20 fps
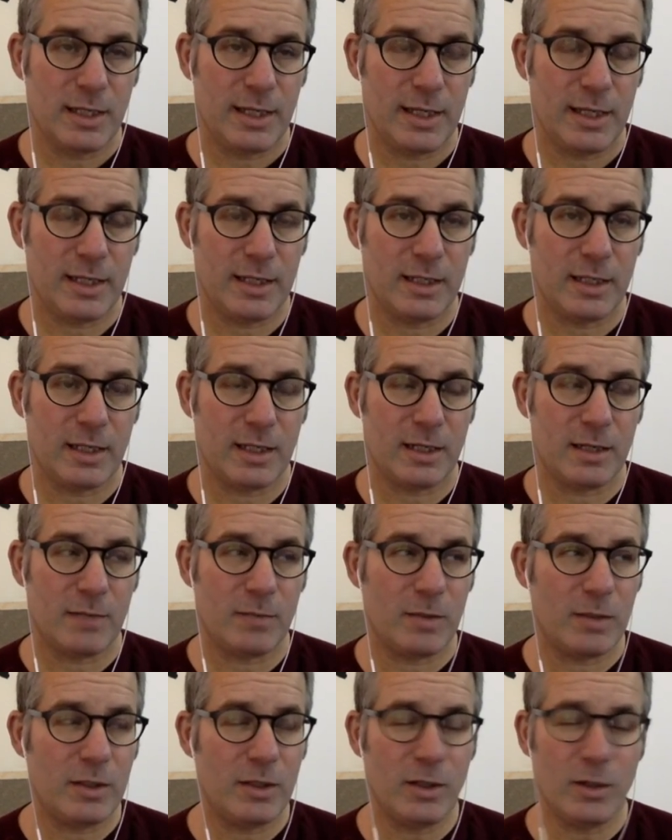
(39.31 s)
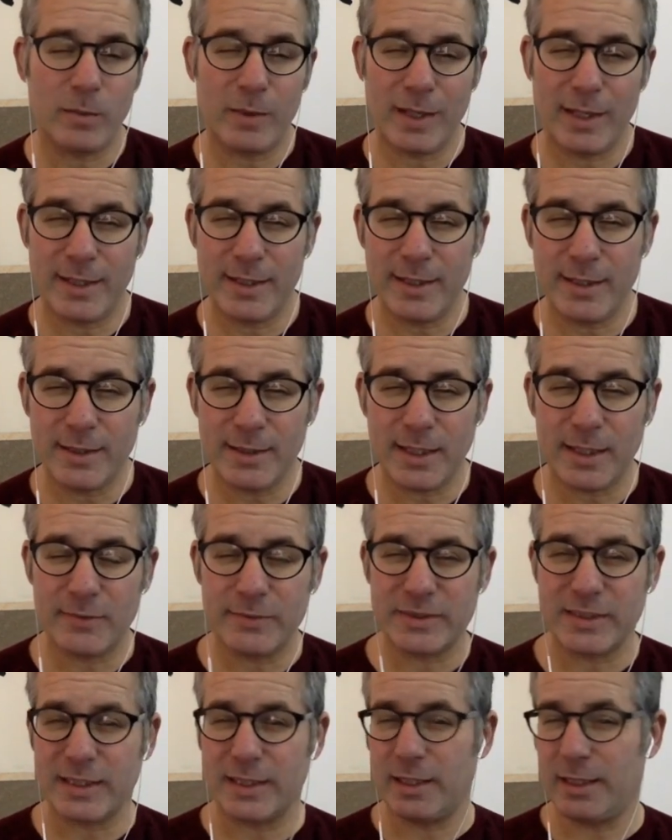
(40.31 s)
And when I hit that,
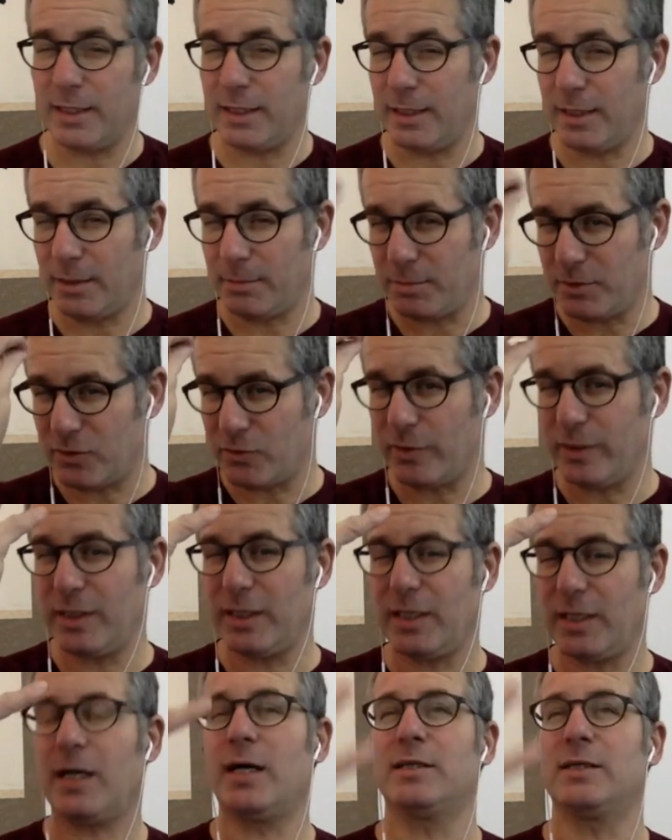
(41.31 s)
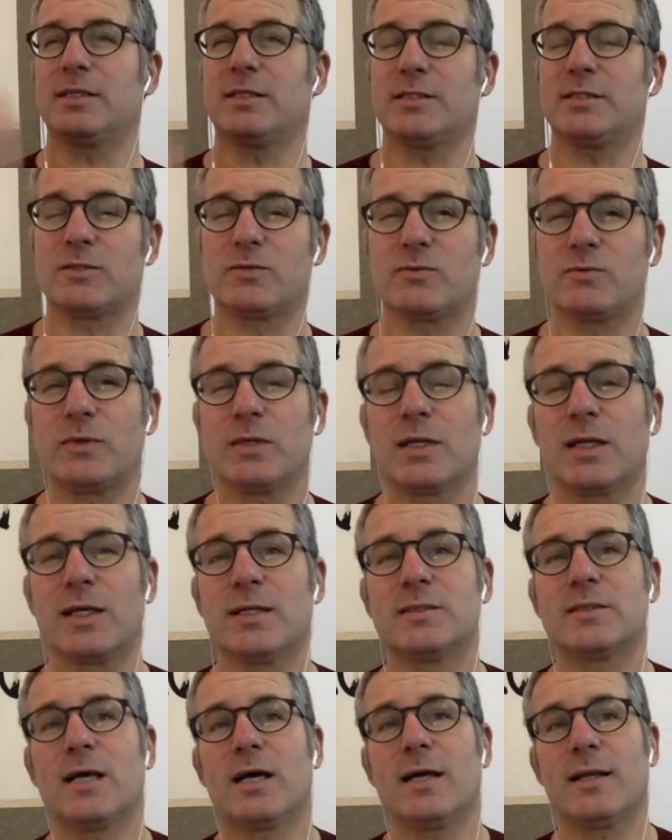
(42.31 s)
it was like getting hit between the eyes. I just
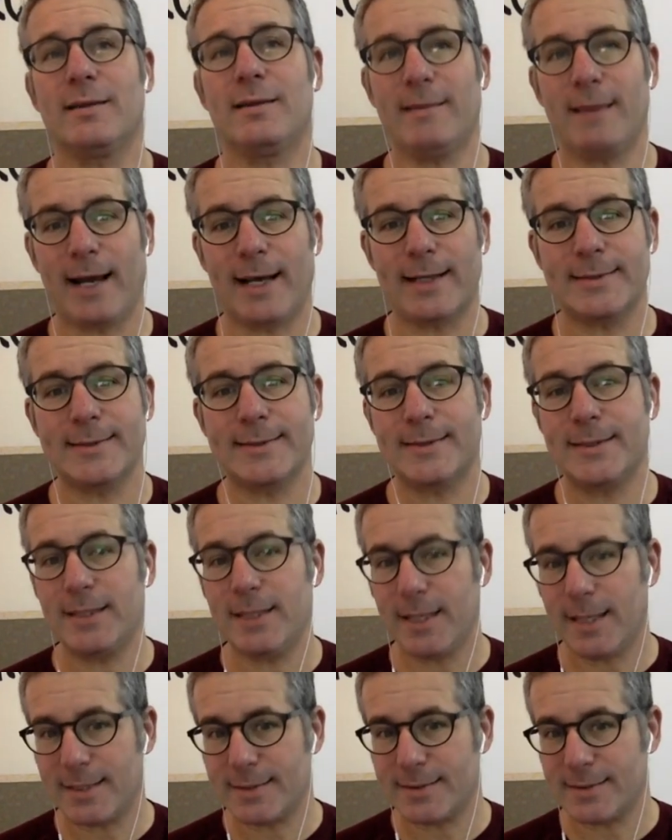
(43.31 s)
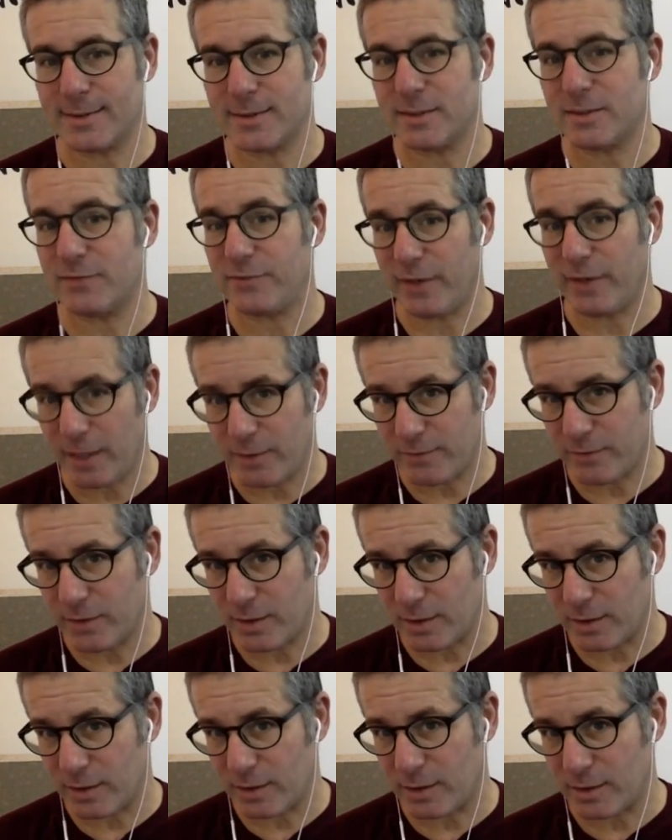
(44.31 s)
realized that's the essence of
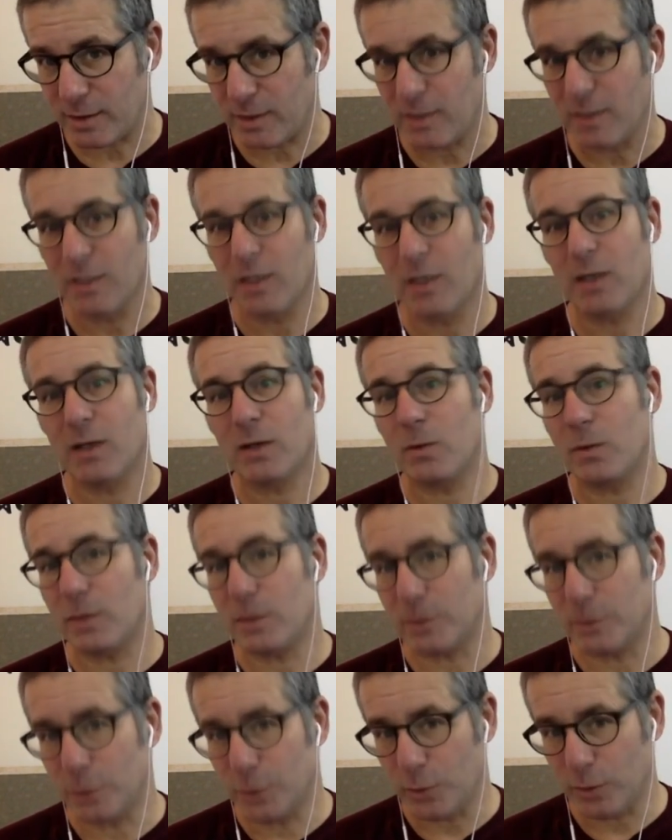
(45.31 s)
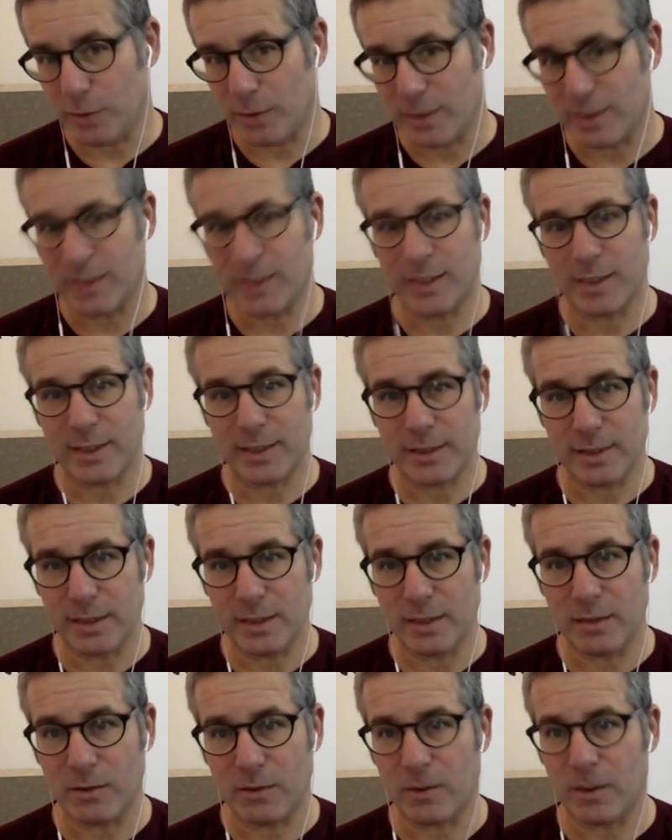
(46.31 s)
everything we're doing in
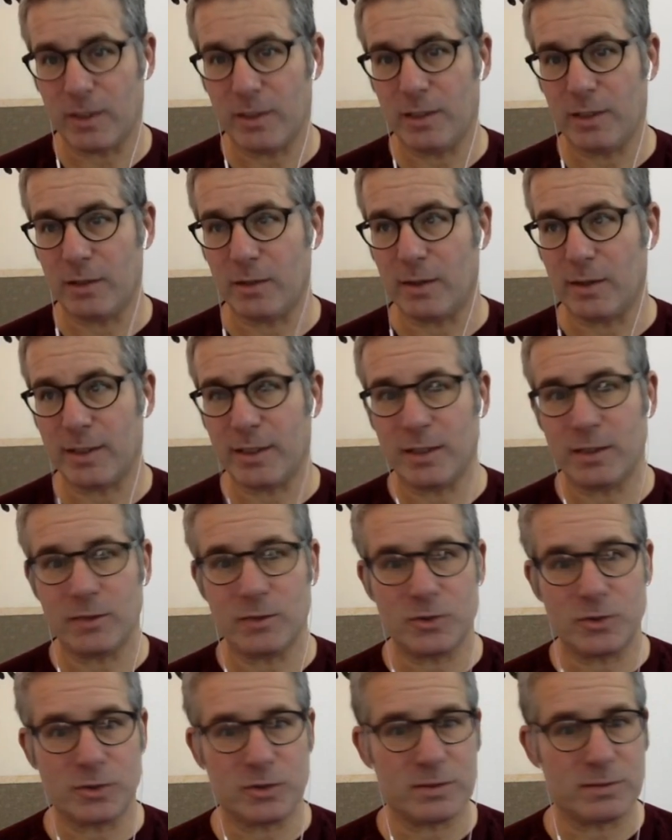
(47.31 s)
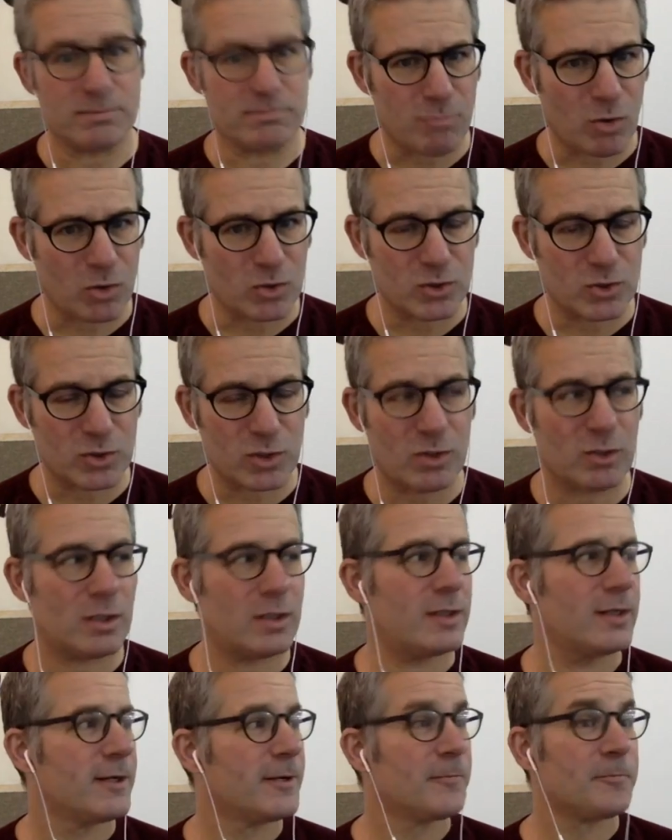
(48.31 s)
Aikido. And Aikido, sure, it's a martial
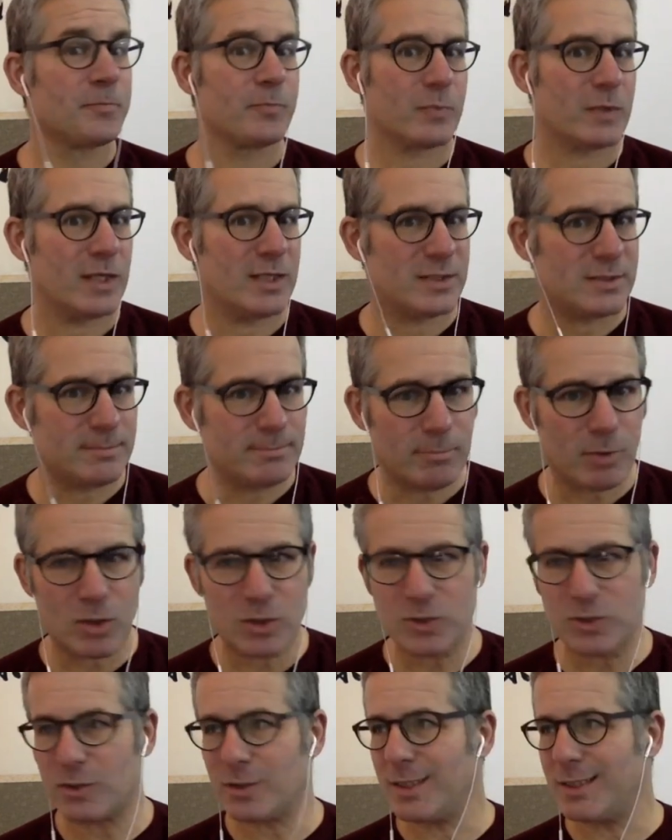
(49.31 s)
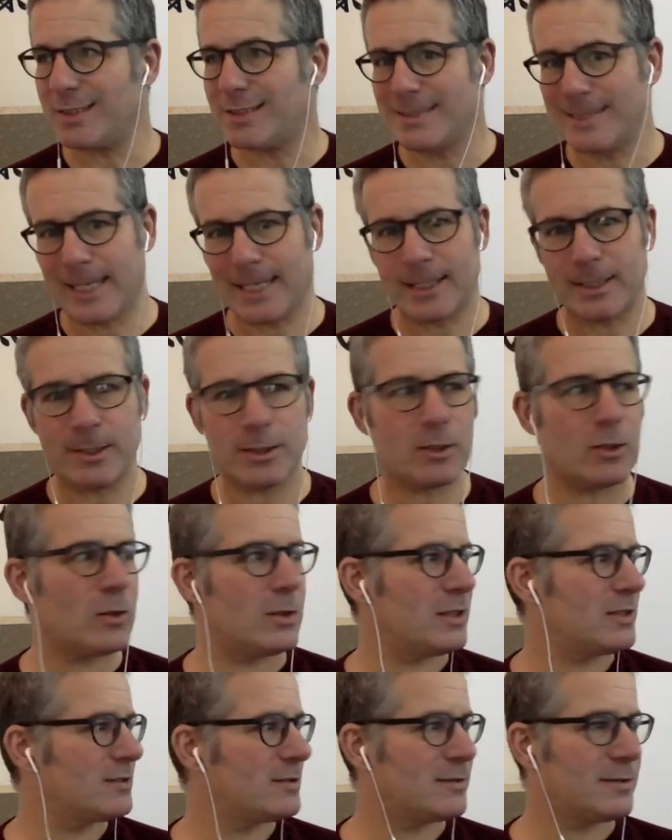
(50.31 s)
art. It's martial. It's
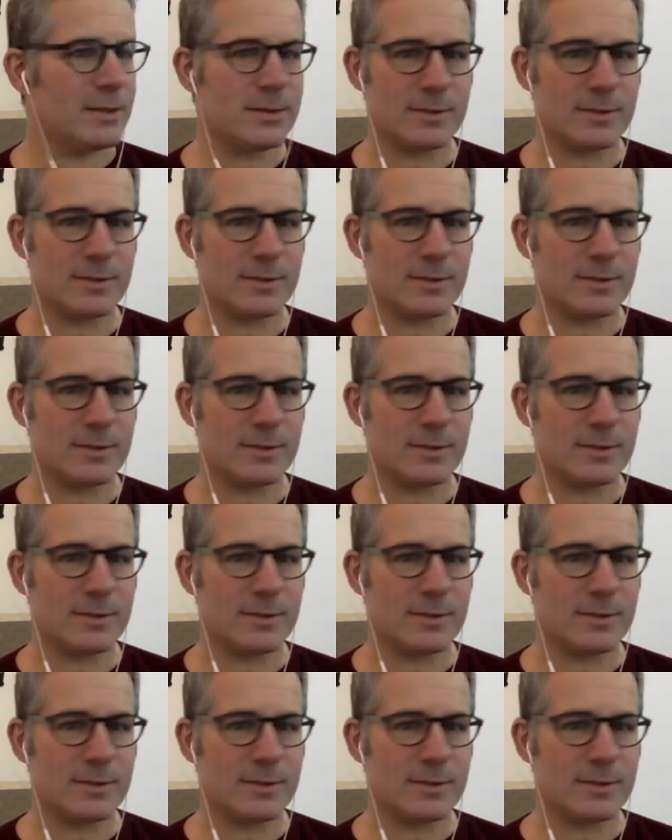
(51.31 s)
technical.